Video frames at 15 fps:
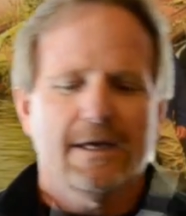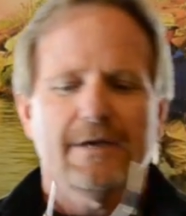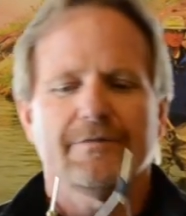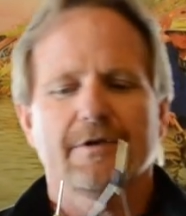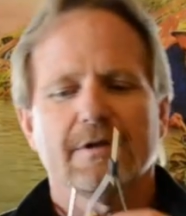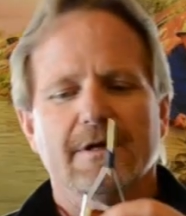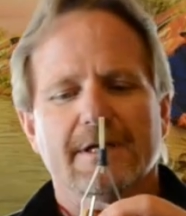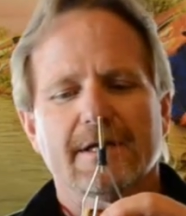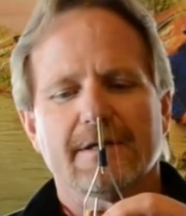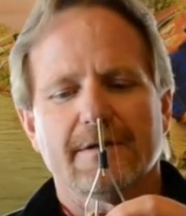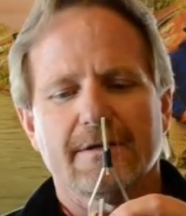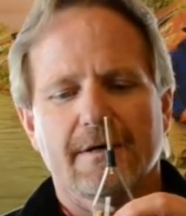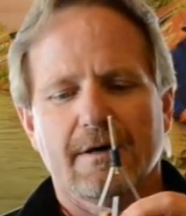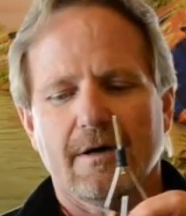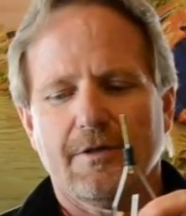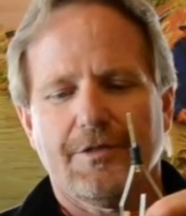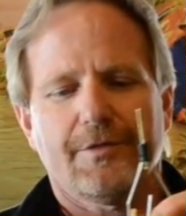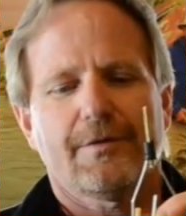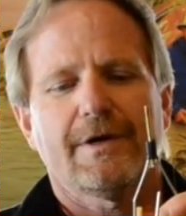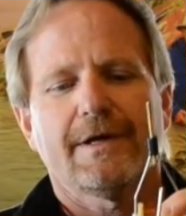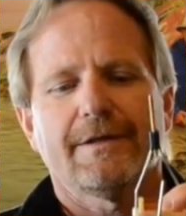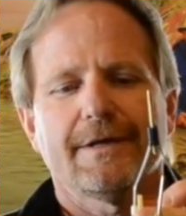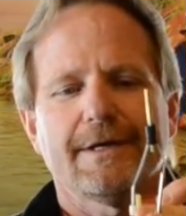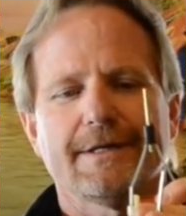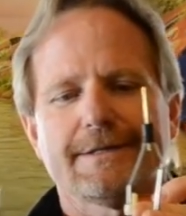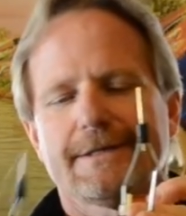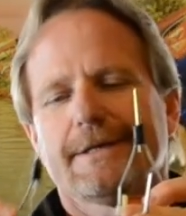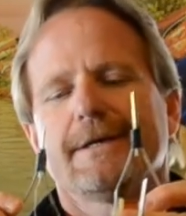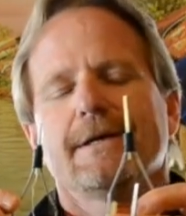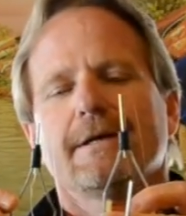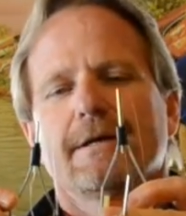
If you look at all three of these,